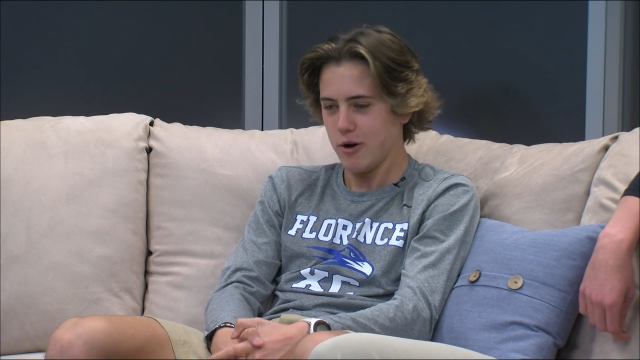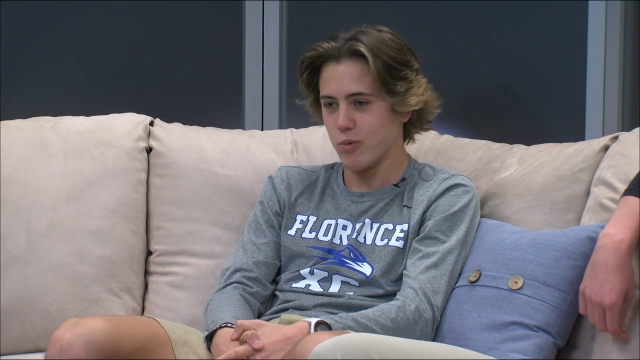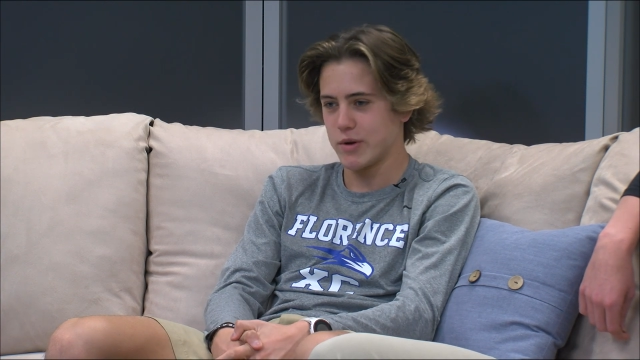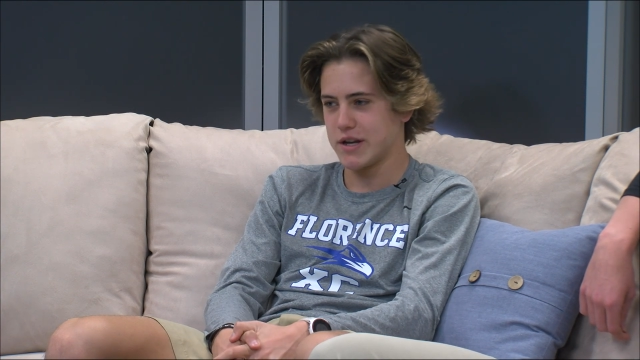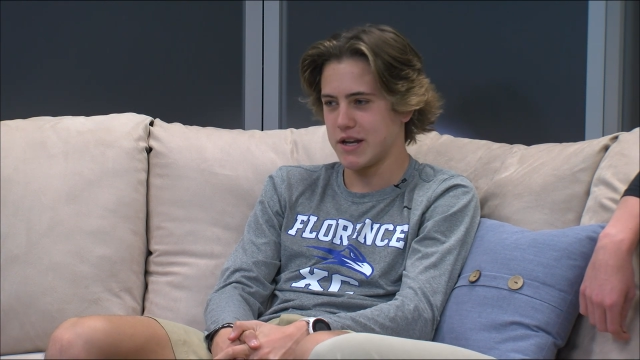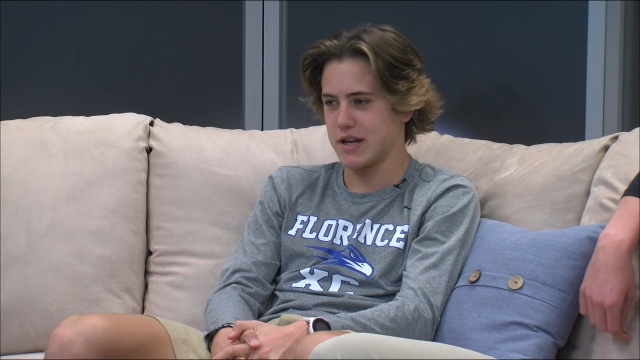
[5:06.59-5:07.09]

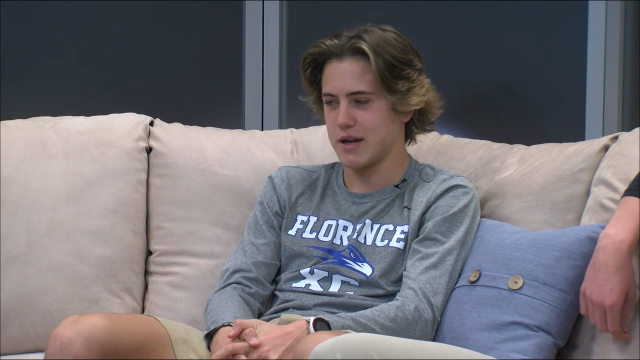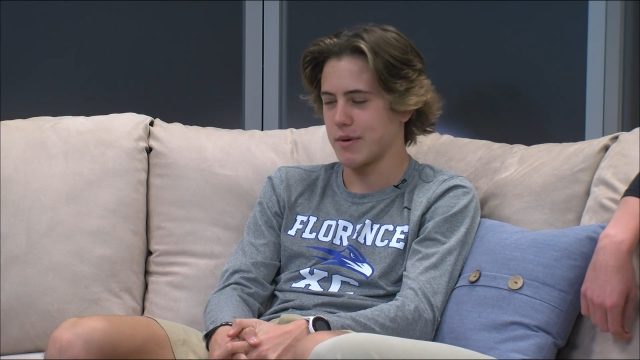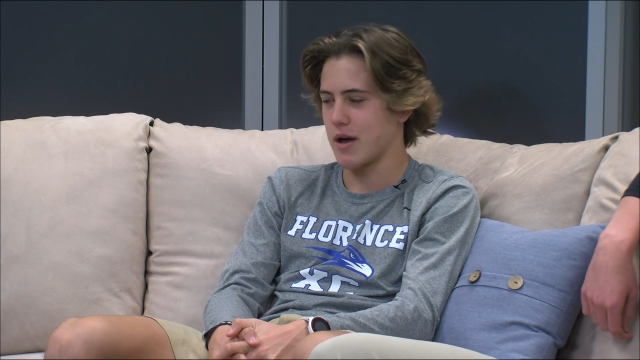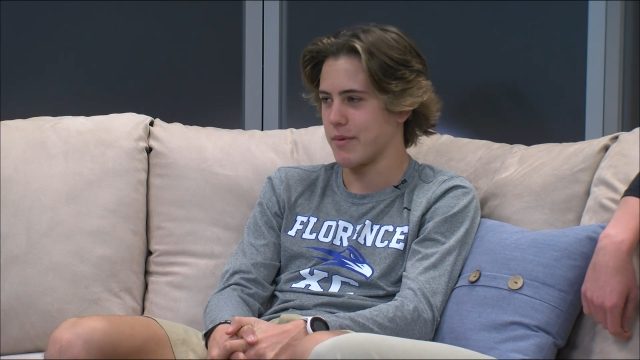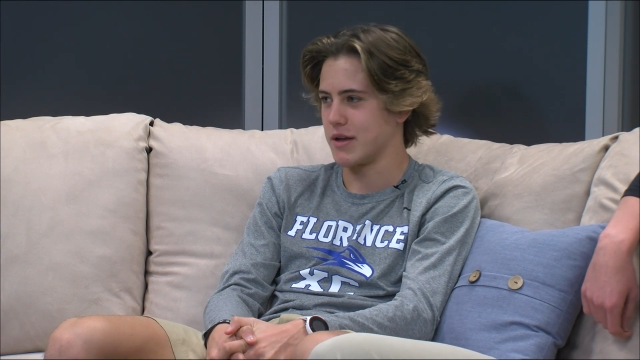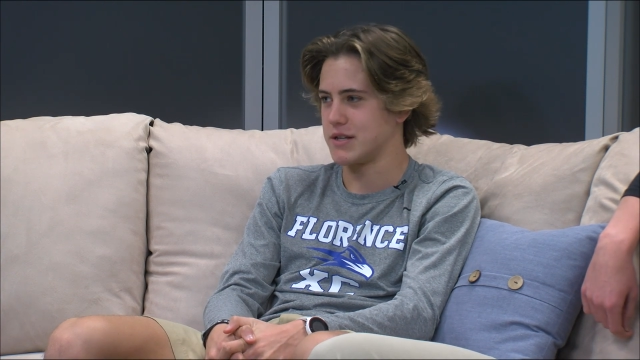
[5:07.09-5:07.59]
We did end up
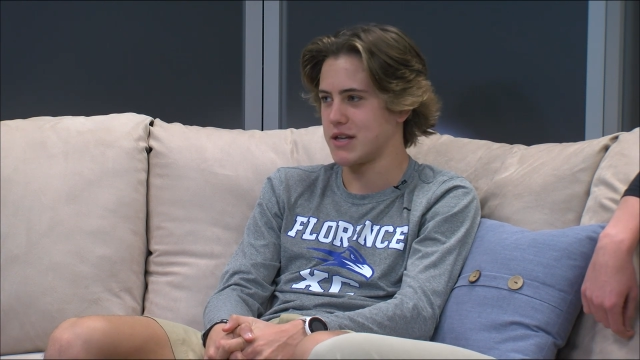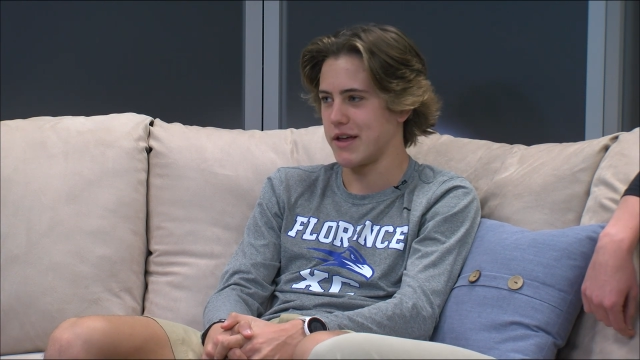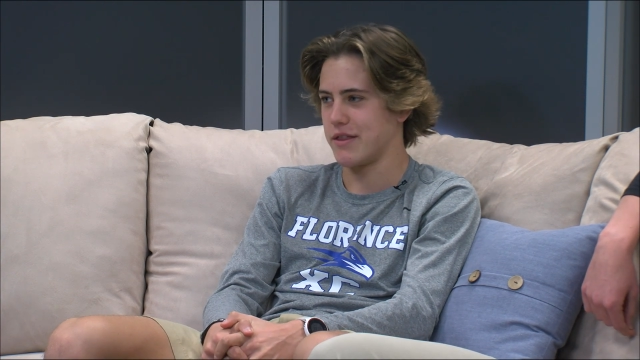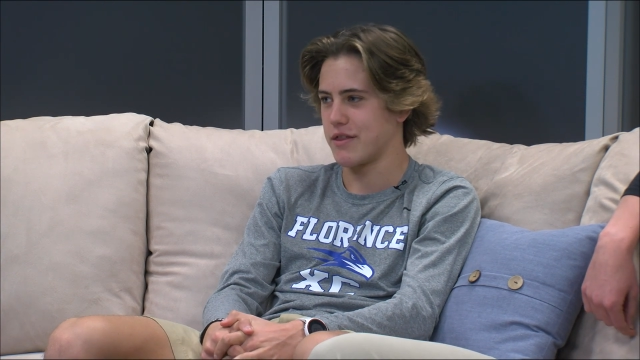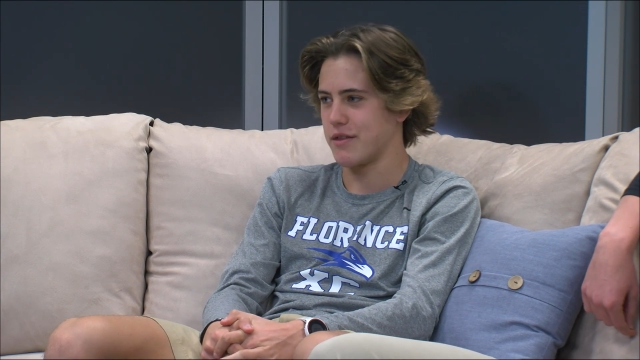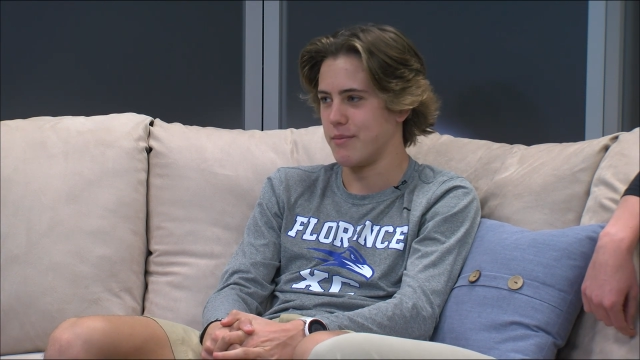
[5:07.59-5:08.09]
coming in
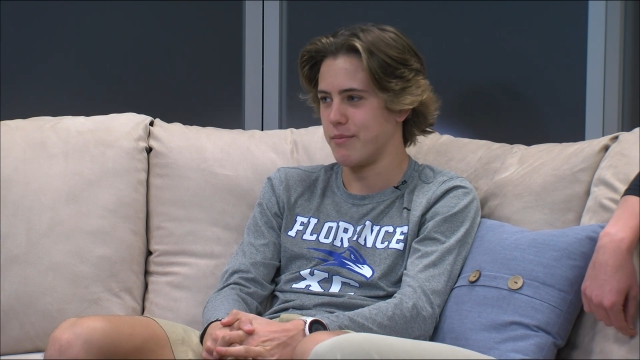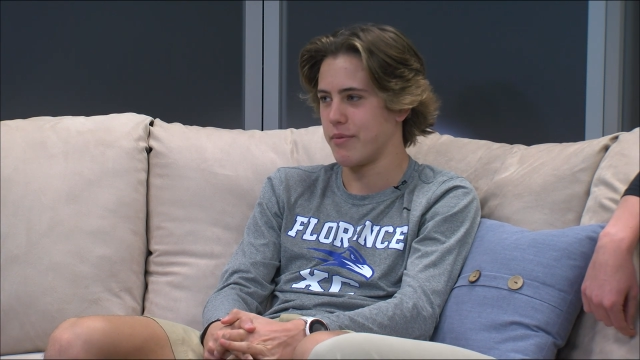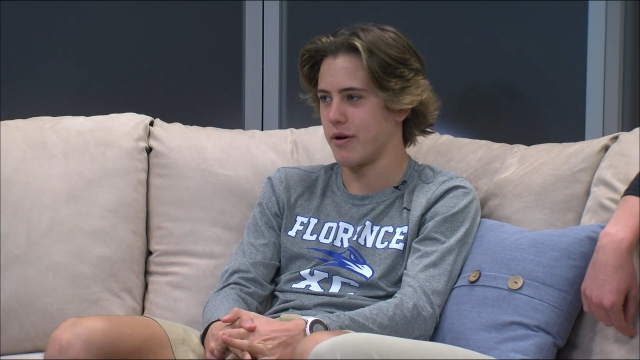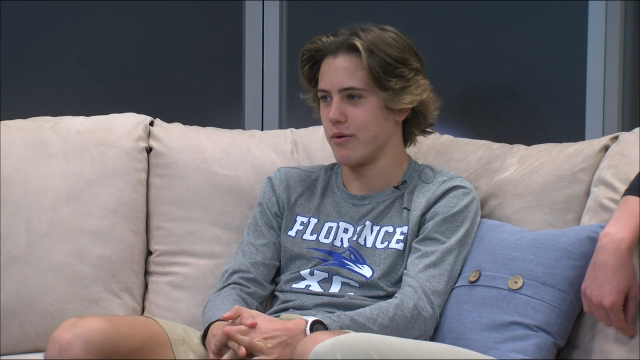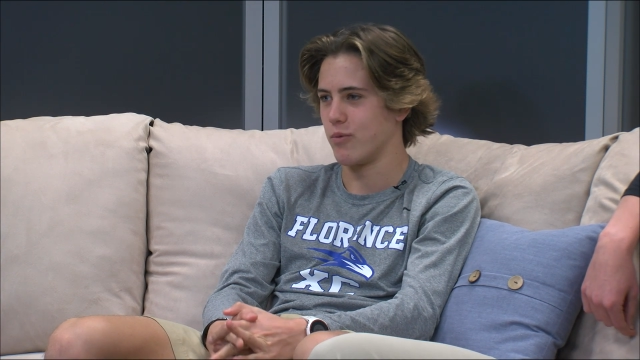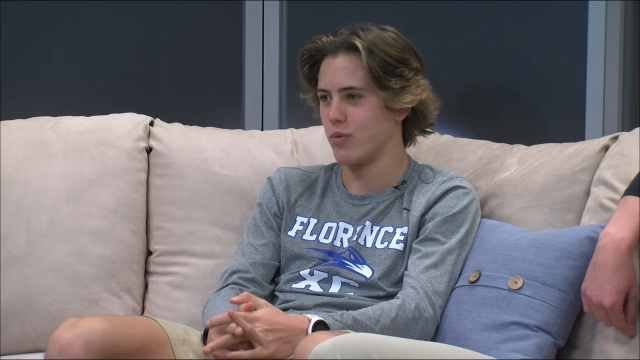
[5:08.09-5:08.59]
10th,
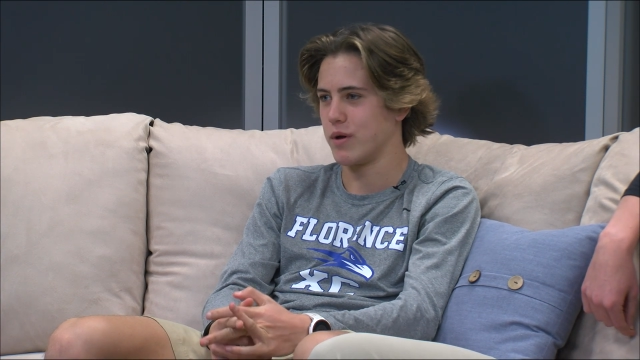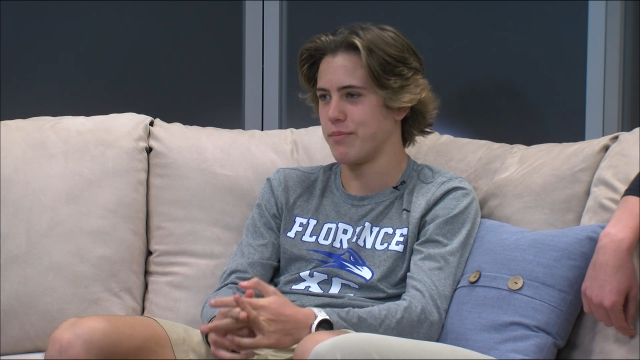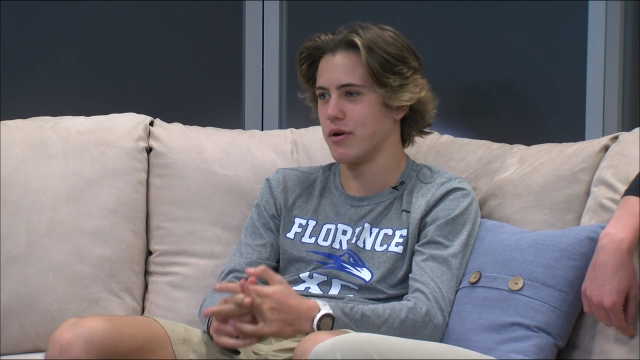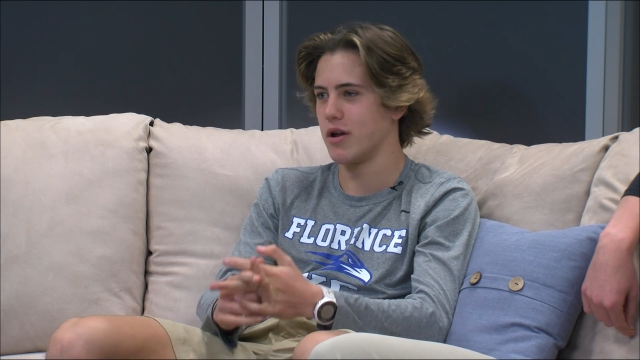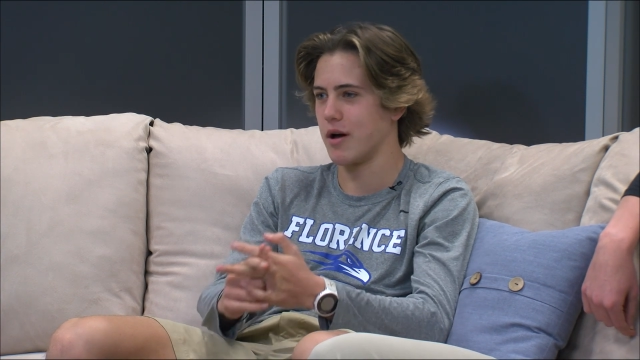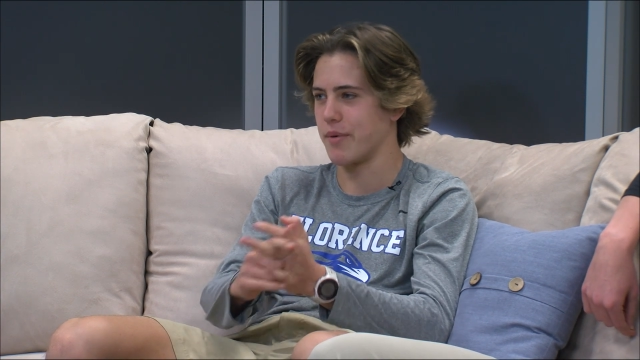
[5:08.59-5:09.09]
but we
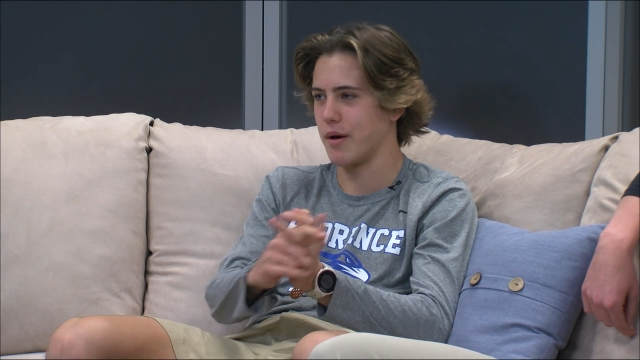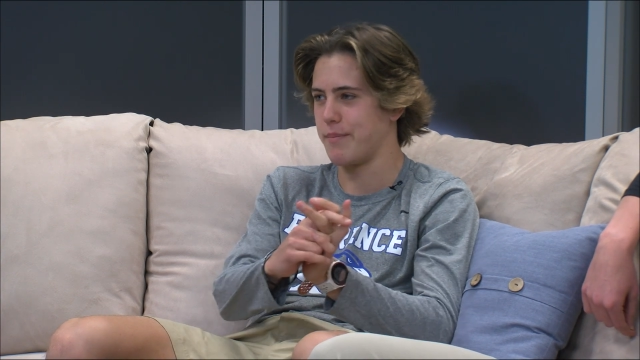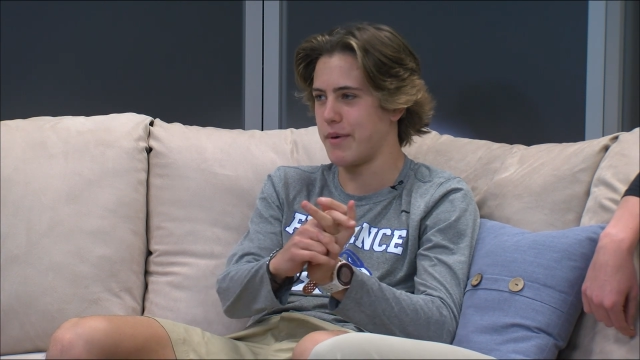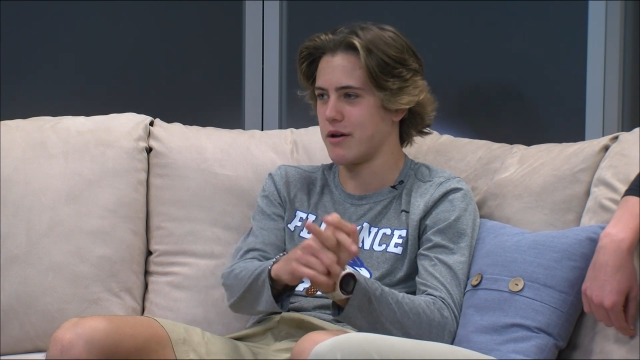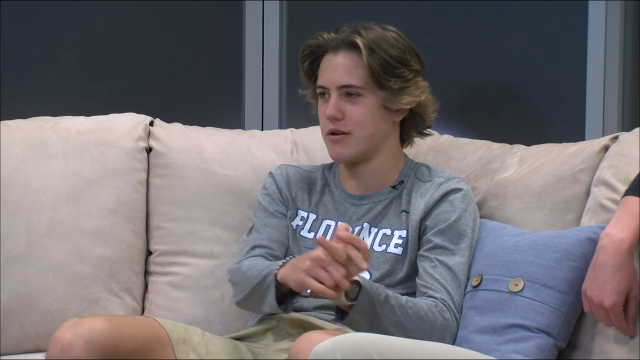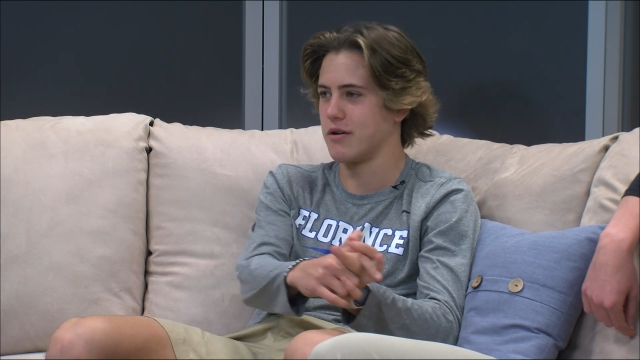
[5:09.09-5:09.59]
put up a
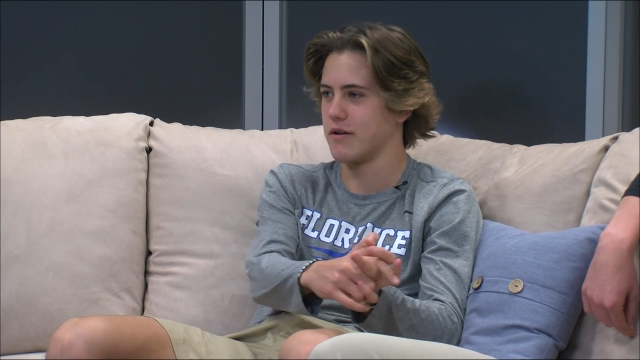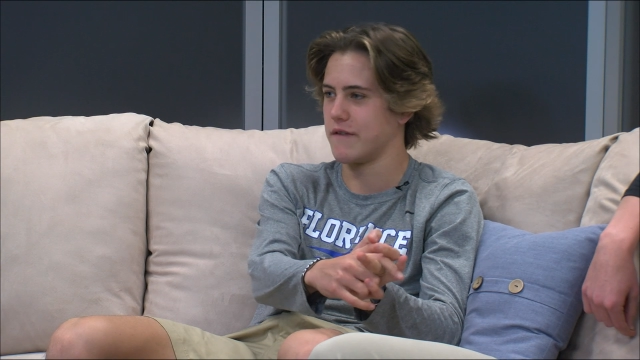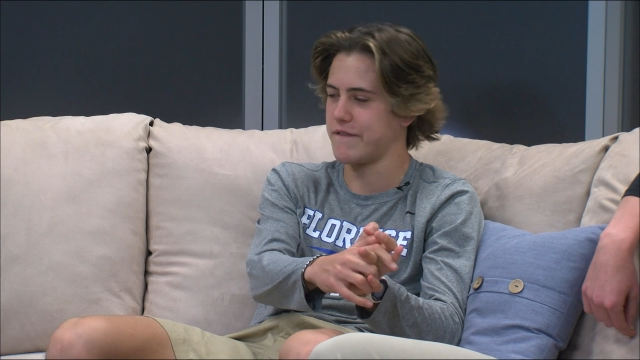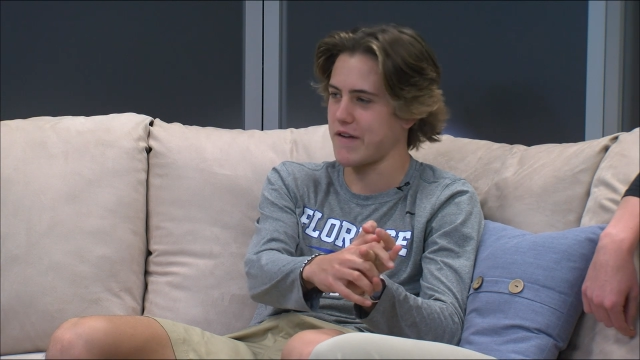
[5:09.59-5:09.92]
better,